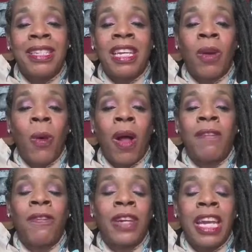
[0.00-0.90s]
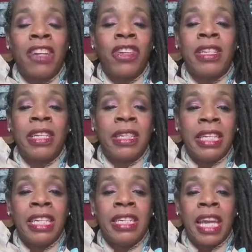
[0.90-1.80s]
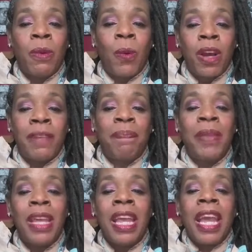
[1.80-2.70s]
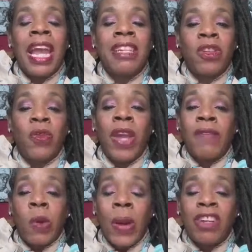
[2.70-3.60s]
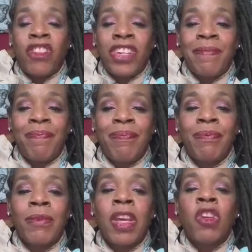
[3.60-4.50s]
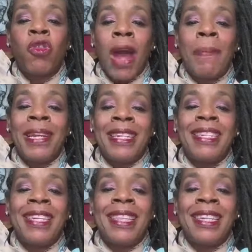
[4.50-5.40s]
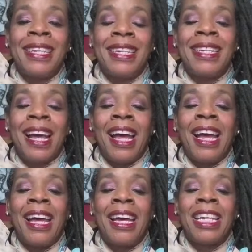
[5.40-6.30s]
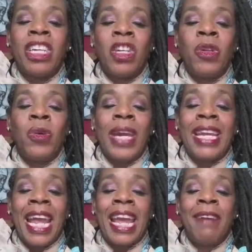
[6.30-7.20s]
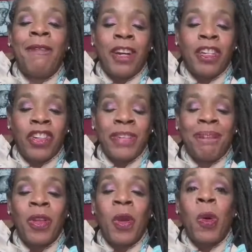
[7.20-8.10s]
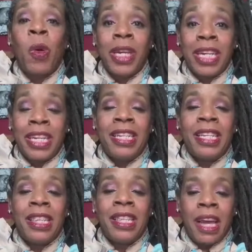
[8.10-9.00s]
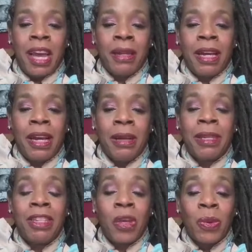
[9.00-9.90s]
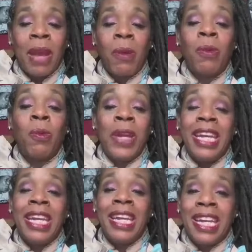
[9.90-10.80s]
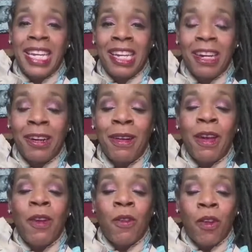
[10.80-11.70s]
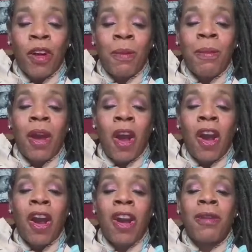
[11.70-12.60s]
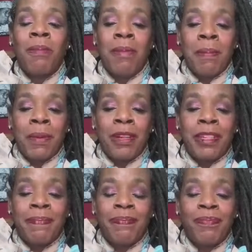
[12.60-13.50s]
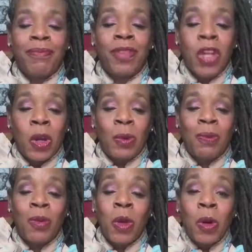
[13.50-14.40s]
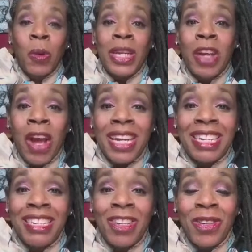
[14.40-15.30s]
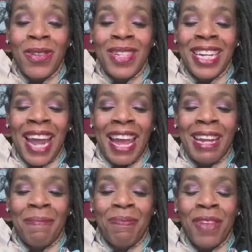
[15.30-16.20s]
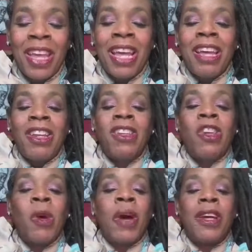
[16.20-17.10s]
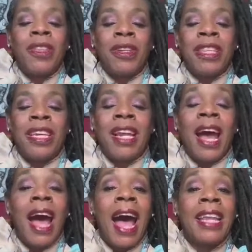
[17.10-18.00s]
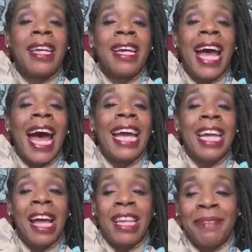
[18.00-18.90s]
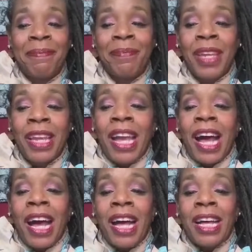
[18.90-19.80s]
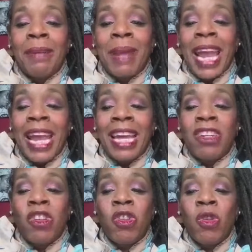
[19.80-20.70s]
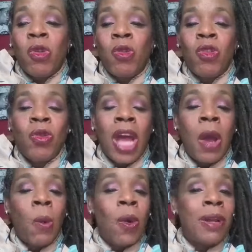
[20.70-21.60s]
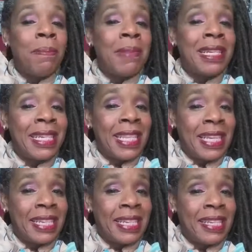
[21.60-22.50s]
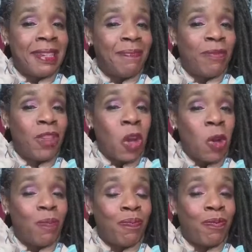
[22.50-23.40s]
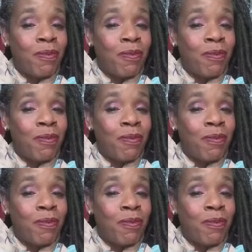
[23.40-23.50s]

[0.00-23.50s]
and qualifications to lead day one. And so if you have a question, drop it into the Q&A function or in the so that we can hear from our members. So who are we talking to tonight? No other than Hala Ayala. And you do not want to miss this. So